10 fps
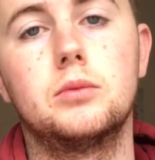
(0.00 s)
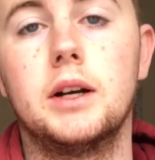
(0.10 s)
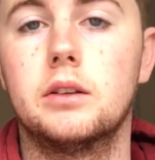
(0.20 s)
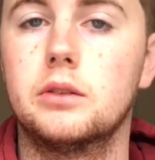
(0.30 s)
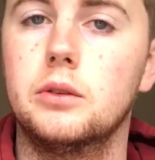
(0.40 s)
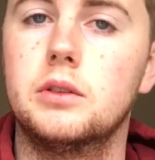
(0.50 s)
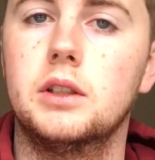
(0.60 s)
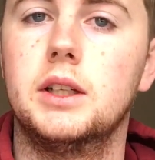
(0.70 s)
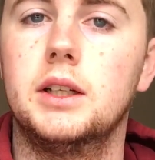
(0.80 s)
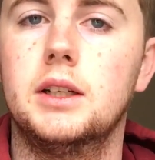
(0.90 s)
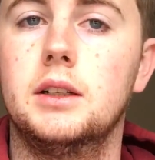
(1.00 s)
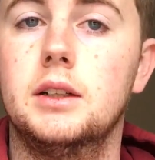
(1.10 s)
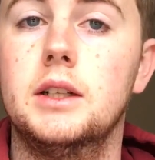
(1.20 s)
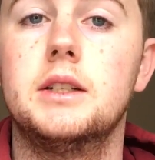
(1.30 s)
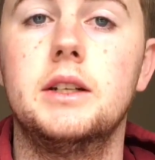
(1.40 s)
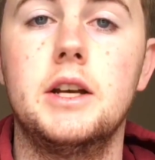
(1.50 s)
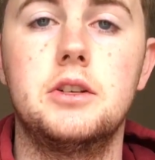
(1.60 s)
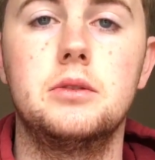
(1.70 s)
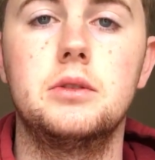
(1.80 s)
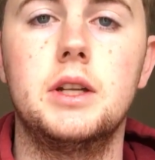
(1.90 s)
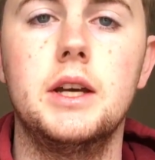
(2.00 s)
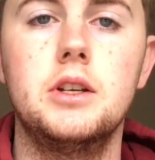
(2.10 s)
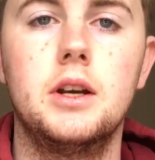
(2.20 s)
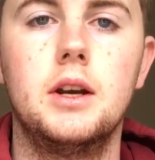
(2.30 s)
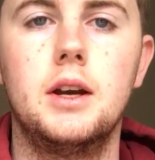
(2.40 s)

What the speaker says: right through to the international stage,